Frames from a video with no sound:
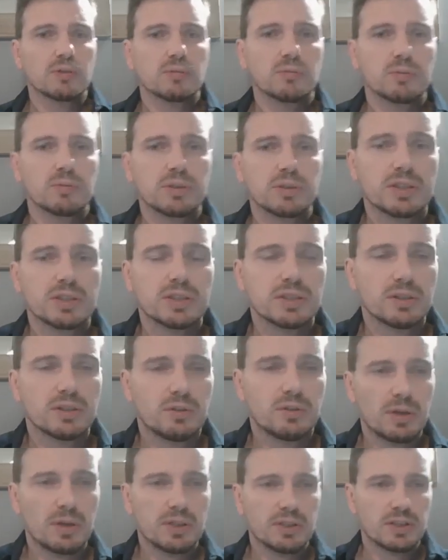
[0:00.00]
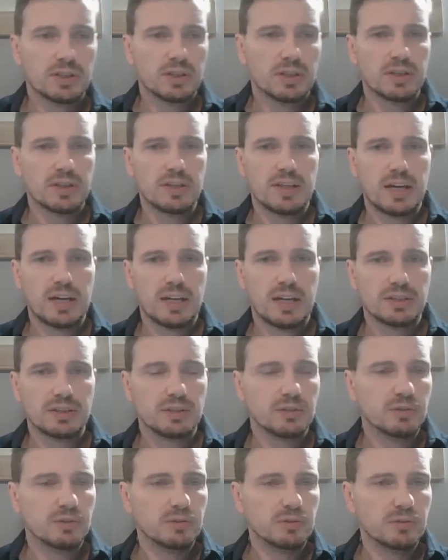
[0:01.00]
which is a question that
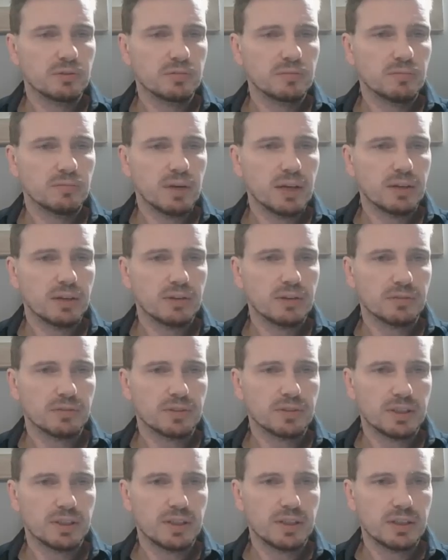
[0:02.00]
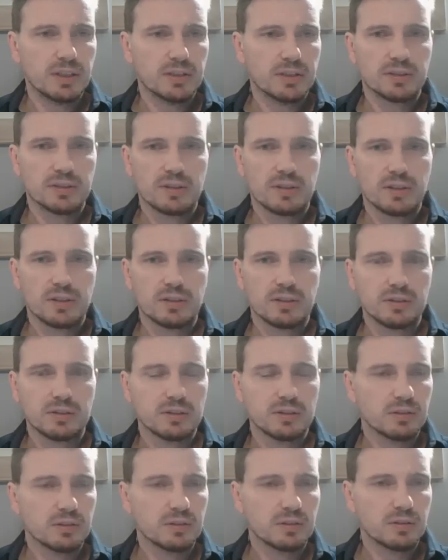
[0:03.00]
you might not have seen. It's not a,
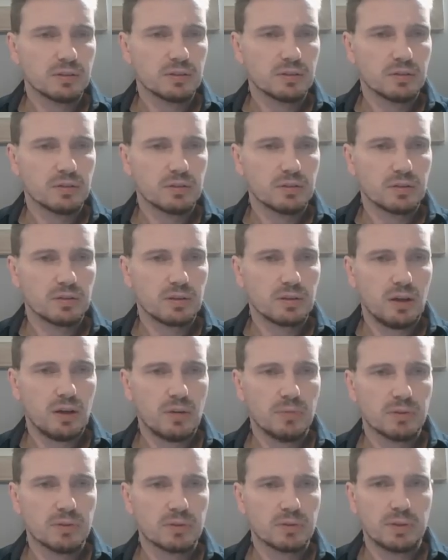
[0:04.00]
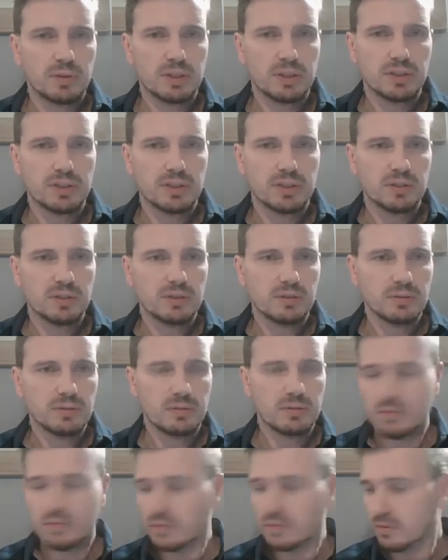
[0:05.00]
a common question.
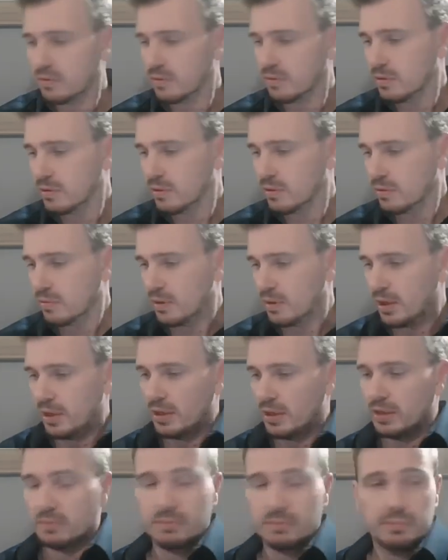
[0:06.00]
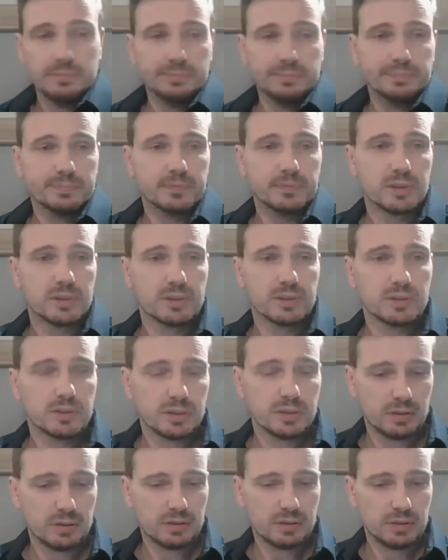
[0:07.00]
Um,
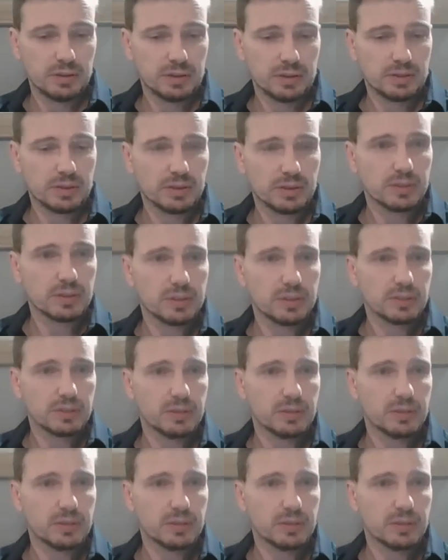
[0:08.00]
so let's just